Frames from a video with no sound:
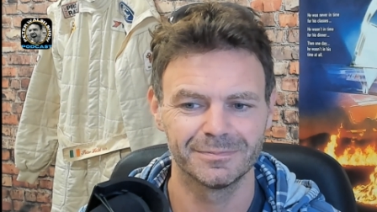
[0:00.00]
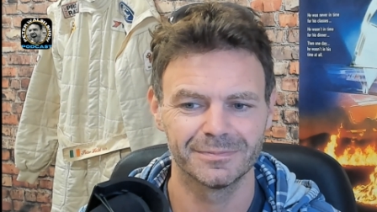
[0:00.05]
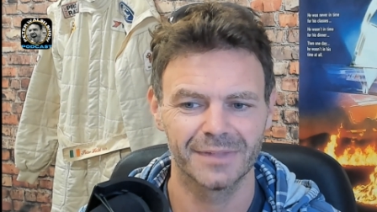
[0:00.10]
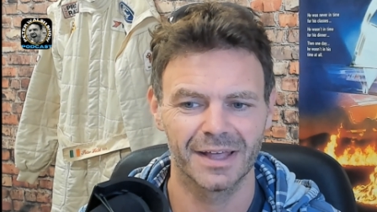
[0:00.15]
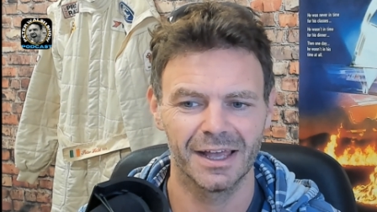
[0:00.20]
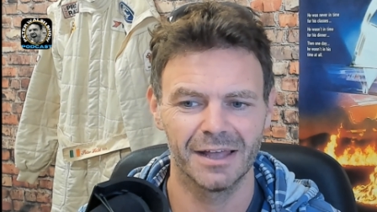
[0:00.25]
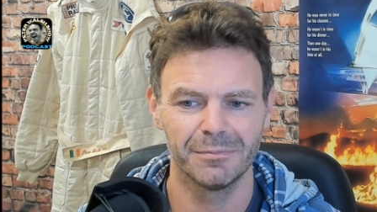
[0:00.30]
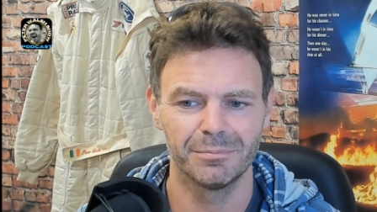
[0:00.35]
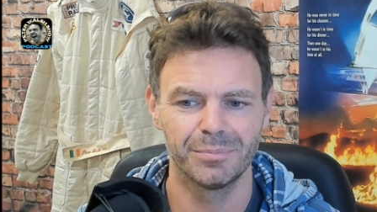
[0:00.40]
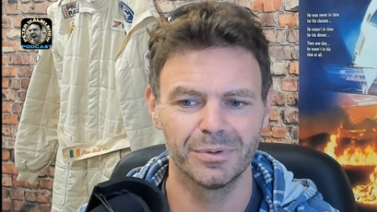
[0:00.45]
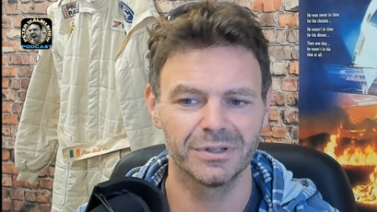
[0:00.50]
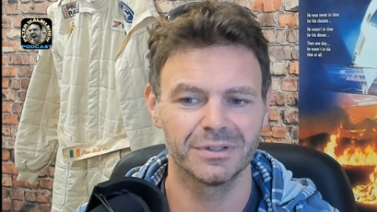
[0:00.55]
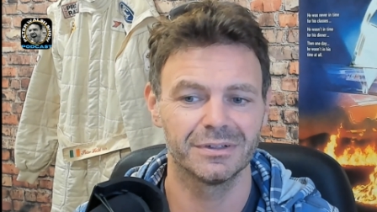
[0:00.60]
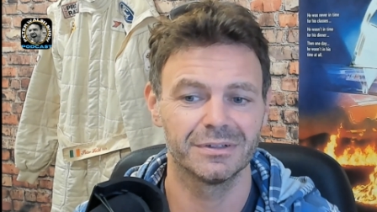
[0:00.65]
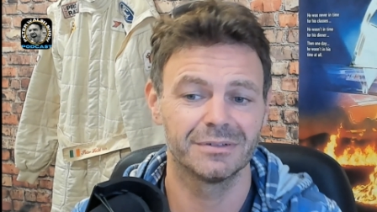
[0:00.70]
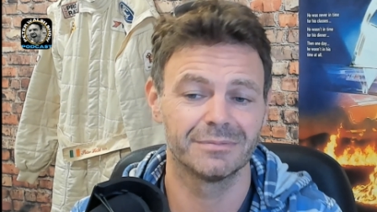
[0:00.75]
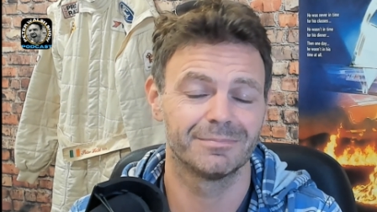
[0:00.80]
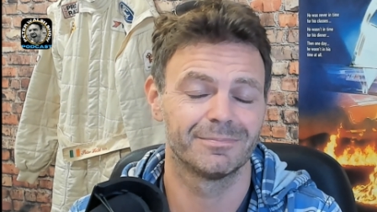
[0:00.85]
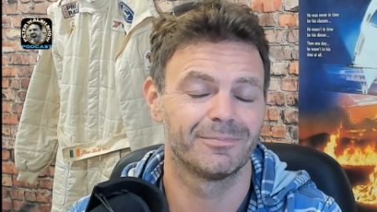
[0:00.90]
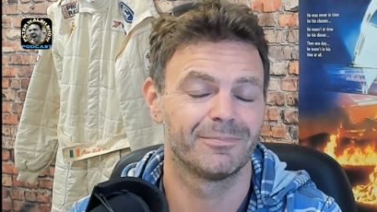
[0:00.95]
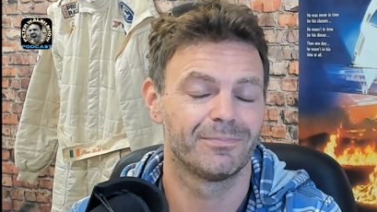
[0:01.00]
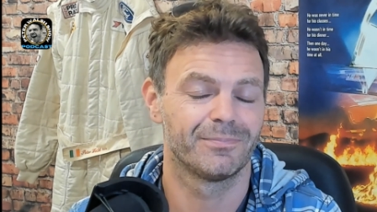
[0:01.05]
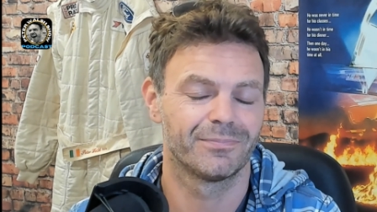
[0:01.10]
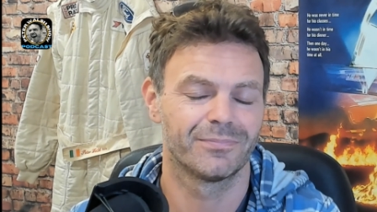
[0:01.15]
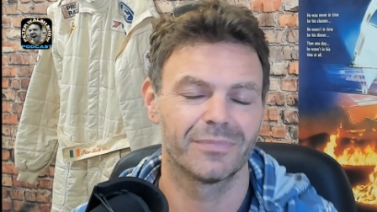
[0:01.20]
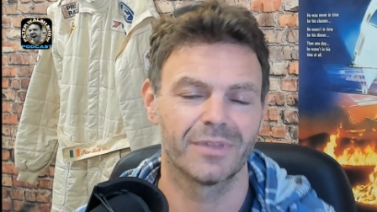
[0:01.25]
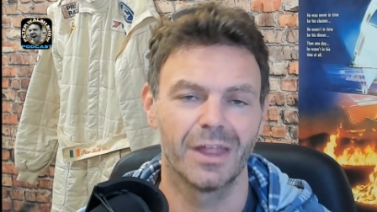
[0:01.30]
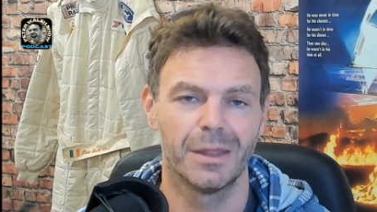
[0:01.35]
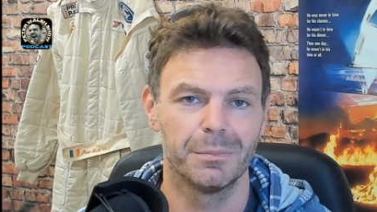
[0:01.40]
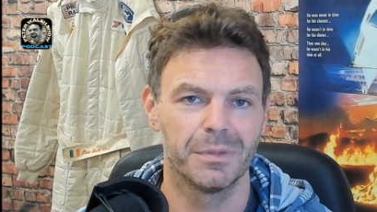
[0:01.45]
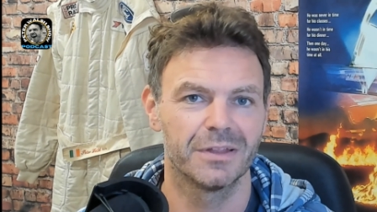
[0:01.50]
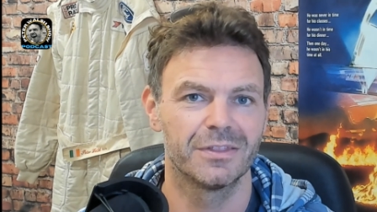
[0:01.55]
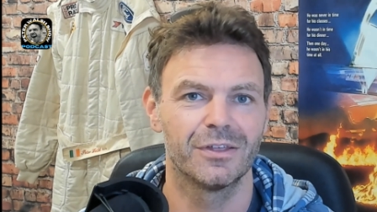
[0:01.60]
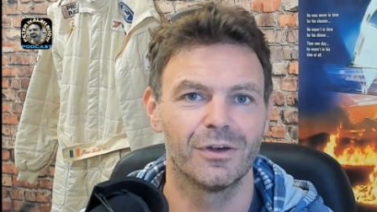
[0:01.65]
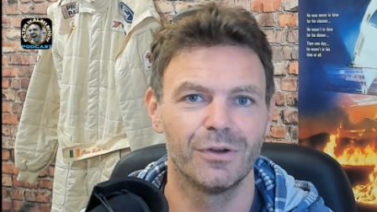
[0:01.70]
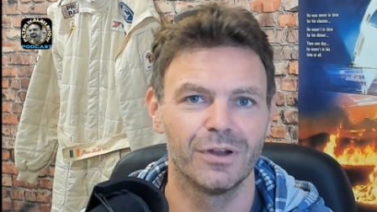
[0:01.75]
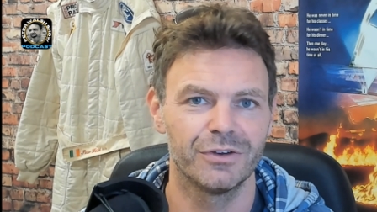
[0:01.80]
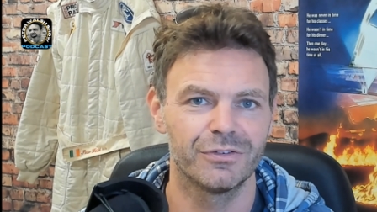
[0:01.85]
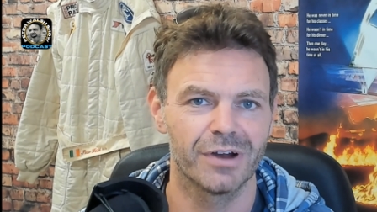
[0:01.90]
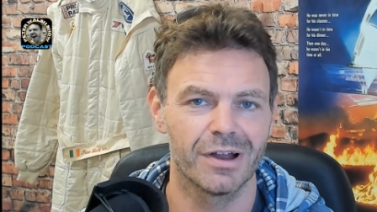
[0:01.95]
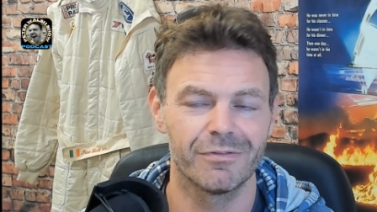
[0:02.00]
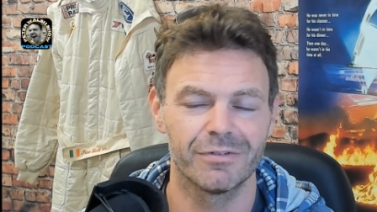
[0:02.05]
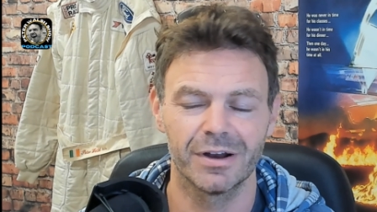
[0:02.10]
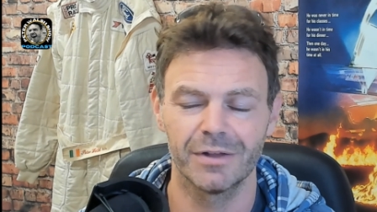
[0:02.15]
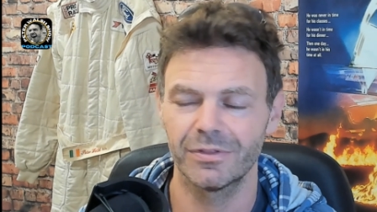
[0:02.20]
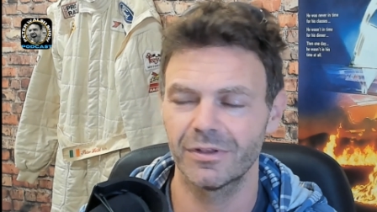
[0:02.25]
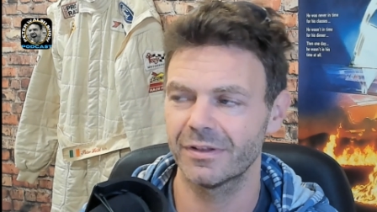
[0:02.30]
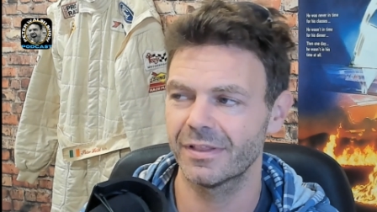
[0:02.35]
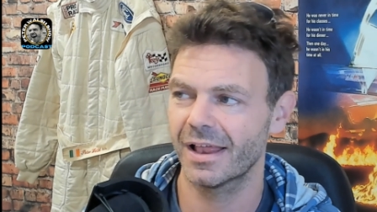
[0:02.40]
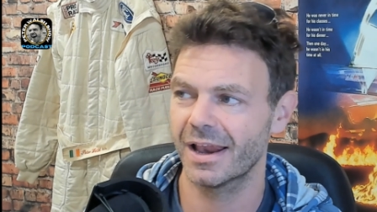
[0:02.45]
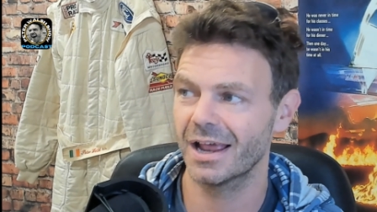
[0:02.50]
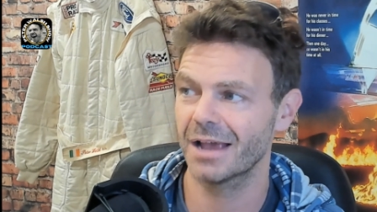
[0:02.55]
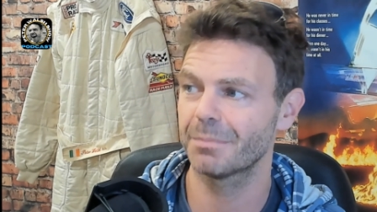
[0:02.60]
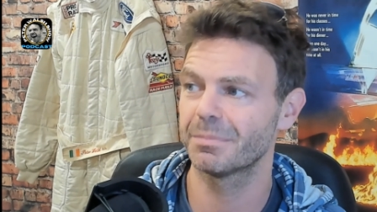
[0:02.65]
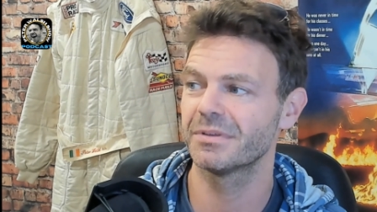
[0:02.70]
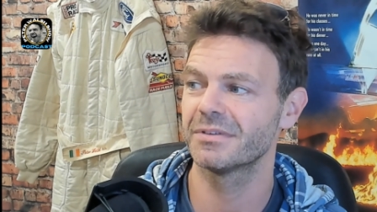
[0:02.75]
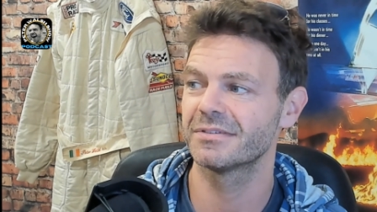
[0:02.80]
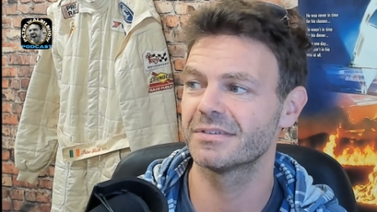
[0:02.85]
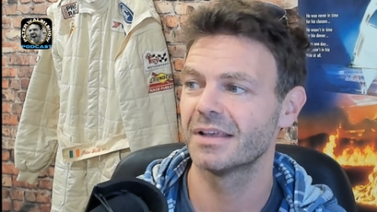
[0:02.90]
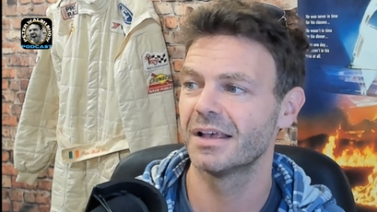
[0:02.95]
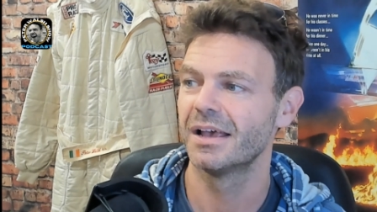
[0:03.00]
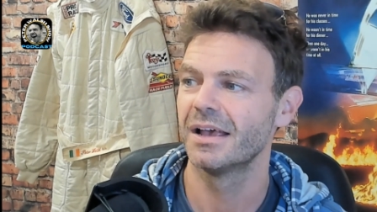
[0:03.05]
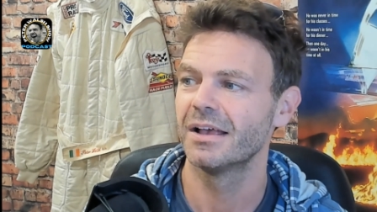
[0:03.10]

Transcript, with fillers: And but I'm not the only driver out there that happens.